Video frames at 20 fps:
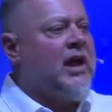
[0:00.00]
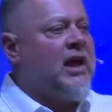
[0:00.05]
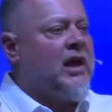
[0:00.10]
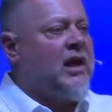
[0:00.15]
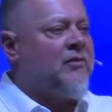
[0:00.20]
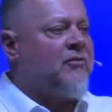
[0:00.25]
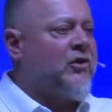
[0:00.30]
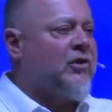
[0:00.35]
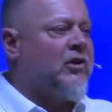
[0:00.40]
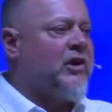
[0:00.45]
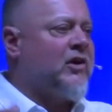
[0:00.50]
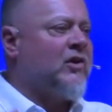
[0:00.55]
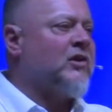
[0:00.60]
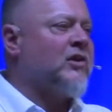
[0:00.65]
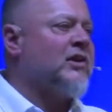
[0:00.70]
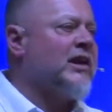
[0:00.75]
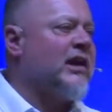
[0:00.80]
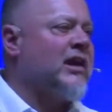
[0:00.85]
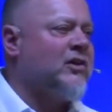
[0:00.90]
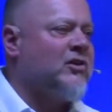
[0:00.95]
If you're here
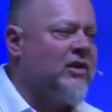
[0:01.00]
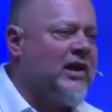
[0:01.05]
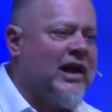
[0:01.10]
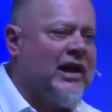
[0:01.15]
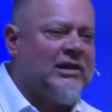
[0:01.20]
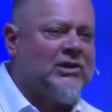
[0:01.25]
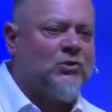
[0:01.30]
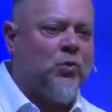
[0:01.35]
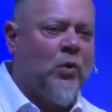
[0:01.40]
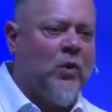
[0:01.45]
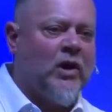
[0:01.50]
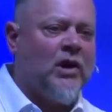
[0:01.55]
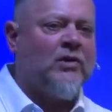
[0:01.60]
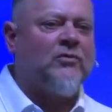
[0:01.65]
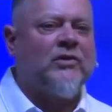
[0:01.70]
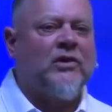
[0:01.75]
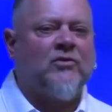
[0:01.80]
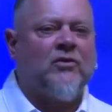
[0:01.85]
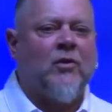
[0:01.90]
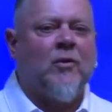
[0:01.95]
today and you got 12
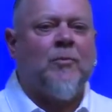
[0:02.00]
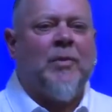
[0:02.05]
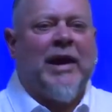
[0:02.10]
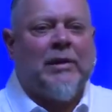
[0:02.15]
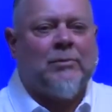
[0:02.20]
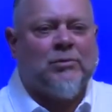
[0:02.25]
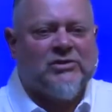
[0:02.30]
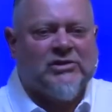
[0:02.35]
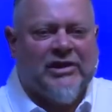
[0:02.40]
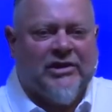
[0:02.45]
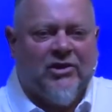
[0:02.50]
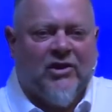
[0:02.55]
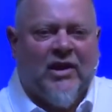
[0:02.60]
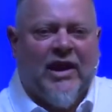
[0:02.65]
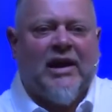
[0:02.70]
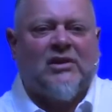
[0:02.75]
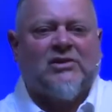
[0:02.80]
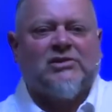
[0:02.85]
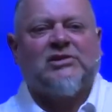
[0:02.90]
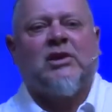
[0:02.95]
of our Bibles at your
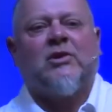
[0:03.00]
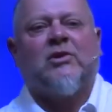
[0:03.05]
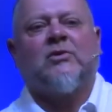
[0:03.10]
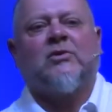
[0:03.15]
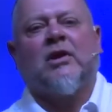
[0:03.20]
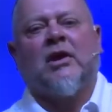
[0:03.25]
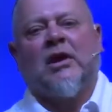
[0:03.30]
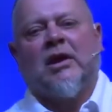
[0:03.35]
house, though,